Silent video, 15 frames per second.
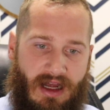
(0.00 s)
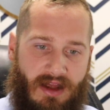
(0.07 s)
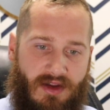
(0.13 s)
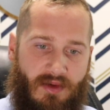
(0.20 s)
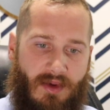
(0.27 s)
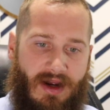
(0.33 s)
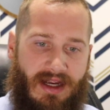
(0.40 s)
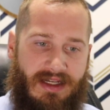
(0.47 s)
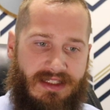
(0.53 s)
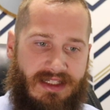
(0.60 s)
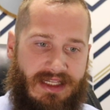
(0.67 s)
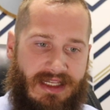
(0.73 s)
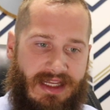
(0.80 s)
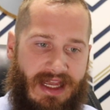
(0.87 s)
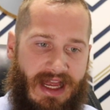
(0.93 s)
Otherwise,
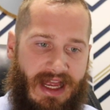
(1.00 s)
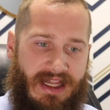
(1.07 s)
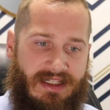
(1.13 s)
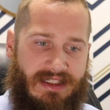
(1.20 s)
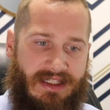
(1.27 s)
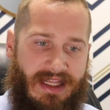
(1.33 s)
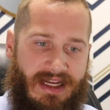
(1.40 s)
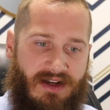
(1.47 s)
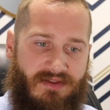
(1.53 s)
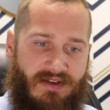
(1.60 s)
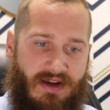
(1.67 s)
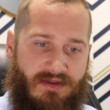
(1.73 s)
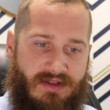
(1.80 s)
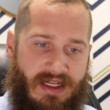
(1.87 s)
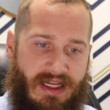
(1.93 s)
he has laid a
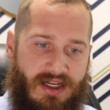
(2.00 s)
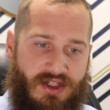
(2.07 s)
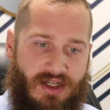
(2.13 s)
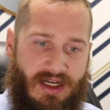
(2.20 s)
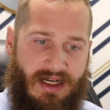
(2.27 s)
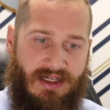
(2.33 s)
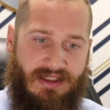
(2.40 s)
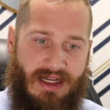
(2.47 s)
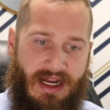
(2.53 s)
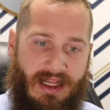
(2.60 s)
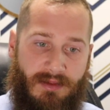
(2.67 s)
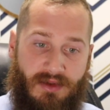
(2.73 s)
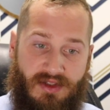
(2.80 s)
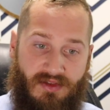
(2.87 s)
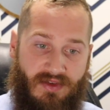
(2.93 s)
foundation and is not
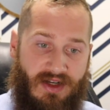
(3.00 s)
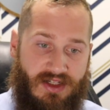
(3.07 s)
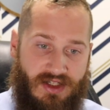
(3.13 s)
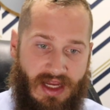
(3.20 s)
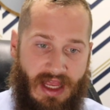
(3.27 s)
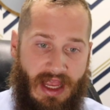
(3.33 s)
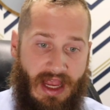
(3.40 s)
able to finish.